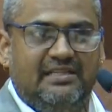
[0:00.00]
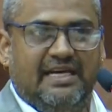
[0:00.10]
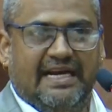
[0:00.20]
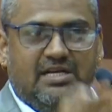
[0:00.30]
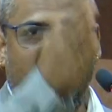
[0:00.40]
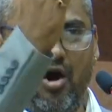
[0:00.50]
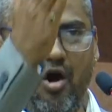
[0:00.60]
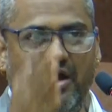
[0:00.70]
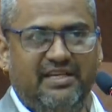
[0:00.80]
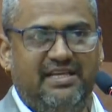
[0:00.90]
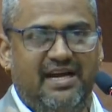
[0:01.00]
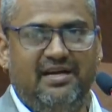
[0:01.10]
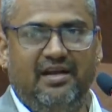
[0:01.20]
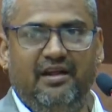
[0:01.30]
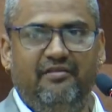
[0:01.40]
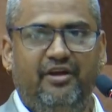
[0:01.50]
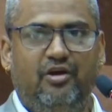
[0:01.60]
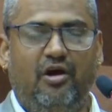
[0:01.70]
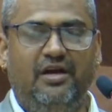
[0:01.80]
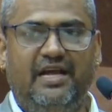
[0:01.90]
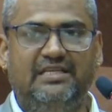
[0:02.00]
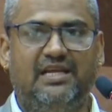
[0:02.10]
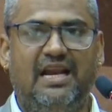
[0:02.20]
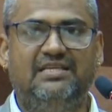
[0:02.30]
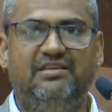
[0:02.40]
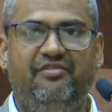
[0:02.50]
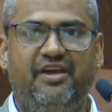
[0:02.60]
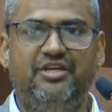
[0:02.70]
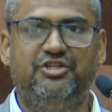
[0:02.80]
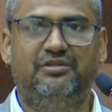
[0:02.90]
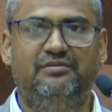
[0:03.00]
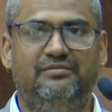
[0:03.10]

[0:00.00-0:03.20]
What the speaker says: the data horizontally, we call it as classification.